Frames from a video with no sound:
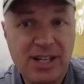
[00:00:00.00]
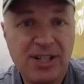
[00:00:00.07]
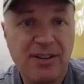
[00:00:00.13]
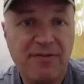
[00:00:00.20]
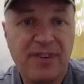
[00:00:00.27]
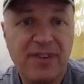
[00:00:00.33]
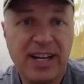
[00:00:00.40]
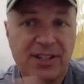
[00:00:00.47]

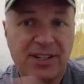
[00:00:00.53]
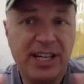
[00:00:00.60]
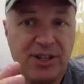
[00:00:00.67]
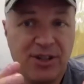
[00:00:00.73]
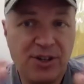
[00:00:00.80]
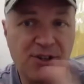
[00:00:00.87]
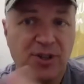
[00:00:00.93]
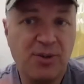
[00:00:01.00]
Effect
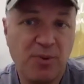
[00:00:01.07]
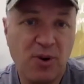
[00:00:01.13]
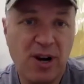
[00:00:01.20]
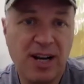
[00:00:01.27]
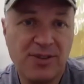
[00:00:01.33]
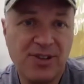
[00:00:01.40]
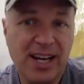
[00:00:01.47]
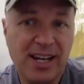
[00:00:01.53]
teaches the
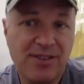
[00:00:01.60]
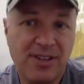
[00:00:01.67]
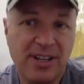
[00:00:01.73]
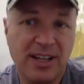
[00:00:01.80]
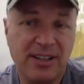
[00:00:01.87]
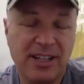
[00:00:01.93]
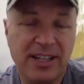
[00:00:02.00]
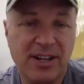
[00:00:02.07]
process.
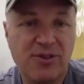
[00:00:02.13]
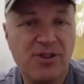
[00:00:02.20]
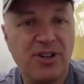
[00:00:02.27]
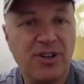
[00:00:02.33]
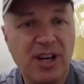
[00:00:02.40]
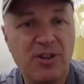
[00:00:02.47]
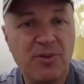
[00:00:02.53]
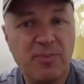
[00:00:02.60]
And then there's
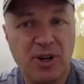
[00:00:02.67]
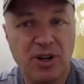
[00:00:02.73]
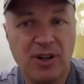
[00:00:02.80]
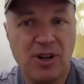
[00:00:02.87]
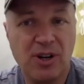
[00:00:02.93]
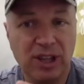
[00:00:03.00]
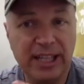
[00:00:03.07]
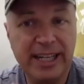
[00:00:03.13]
another book
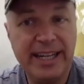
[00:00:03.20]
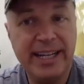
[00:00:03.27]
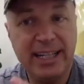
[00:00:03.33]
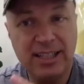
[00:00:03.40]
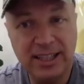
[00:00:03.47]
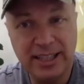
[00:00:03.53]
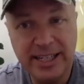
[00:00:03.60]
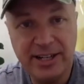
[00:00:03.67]
called
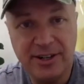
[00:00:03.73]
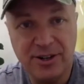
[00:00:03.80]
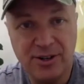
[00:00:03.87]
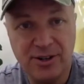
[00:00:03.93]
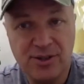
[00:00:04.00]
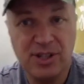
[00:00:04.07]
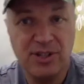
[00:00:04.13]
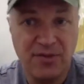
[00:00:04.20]
Leading
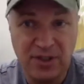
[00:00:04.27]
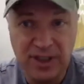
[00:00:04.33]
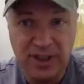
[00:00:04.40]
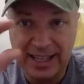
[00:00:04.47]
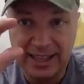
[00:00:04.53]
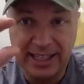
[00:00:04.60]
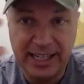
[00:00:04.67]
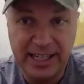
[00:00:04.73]
Leaders. It's for that
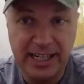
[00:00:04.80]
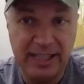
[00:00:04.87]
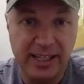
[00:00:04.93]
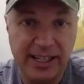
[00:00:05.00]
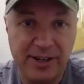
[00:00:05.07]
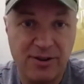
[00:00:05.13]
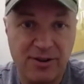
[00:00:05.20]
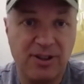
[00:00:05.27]
leading
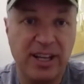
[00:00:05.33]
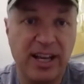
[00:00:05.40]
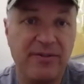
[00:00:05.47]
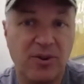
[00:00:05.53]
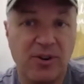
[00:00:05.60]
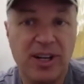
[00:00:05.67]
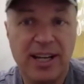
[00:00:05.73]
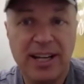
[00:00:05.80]
leaders level.